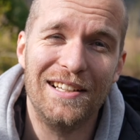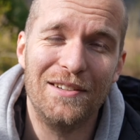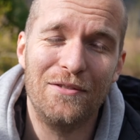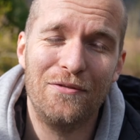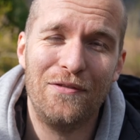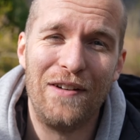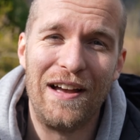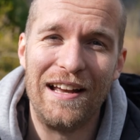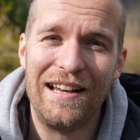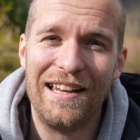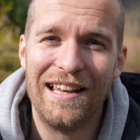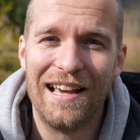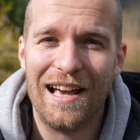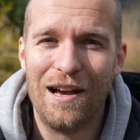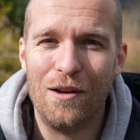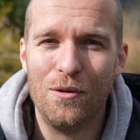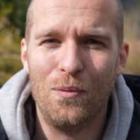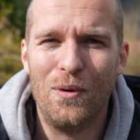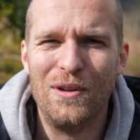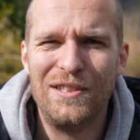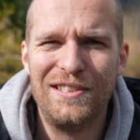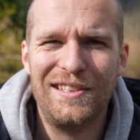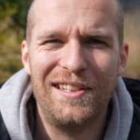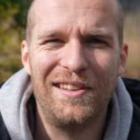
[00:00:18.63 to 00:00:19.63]
finding out
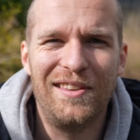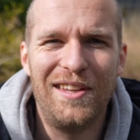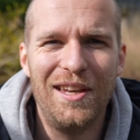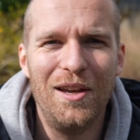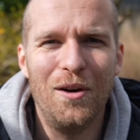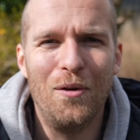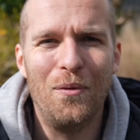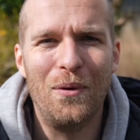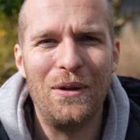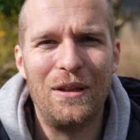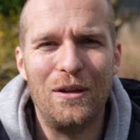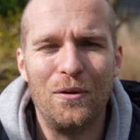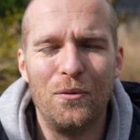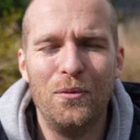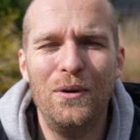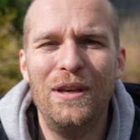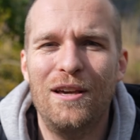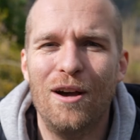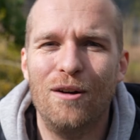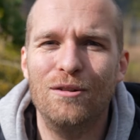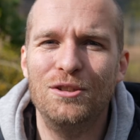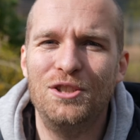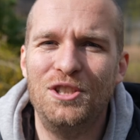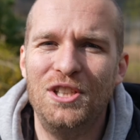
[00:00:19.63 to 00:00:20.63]
what's the deal with the Ricoh